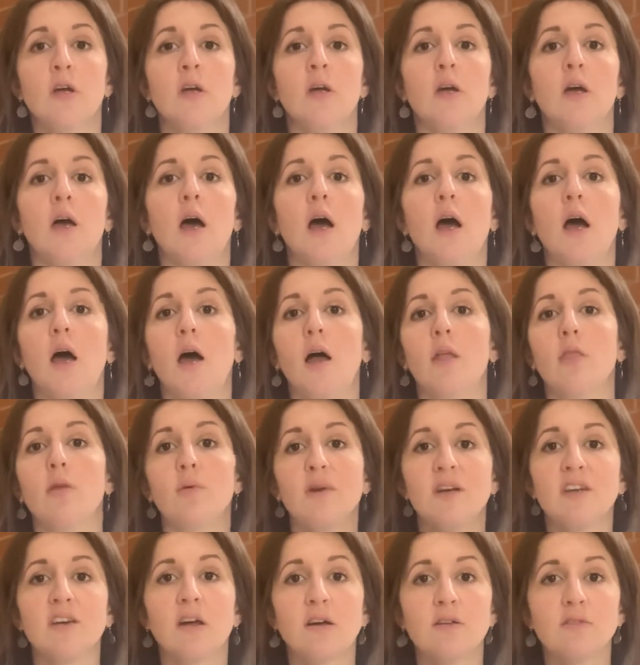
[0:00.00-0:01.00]
the
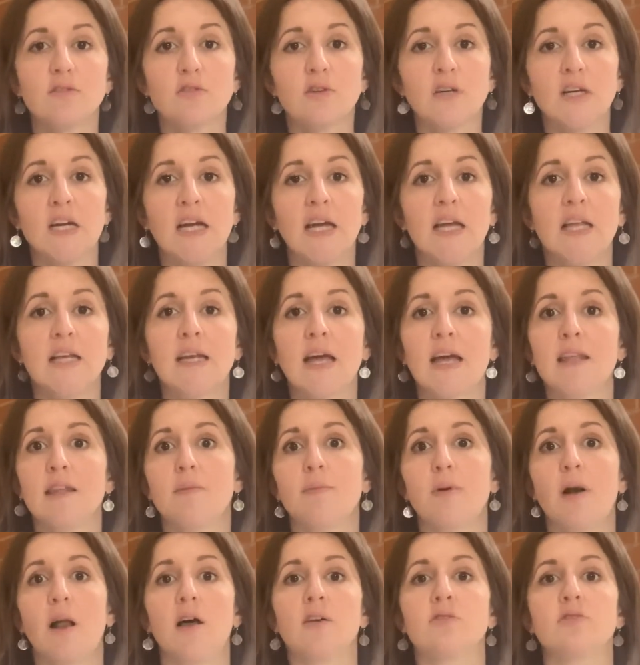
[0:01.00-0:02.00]
windows are in, and the
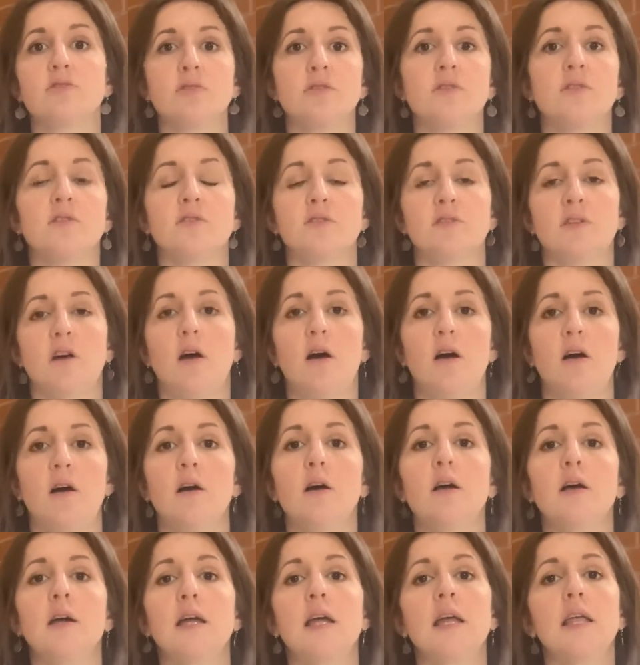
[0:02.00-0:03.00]
plasterers
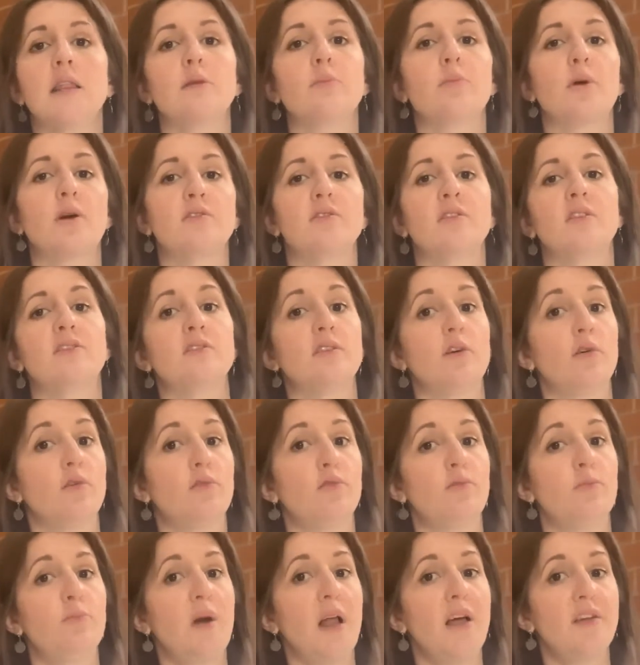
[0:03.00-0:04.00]
are in the process
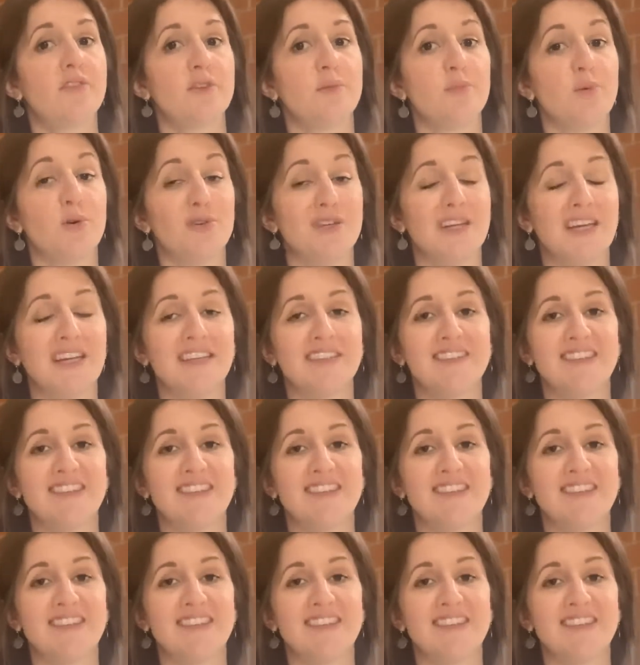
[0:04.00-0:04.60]
of plasterboarding. So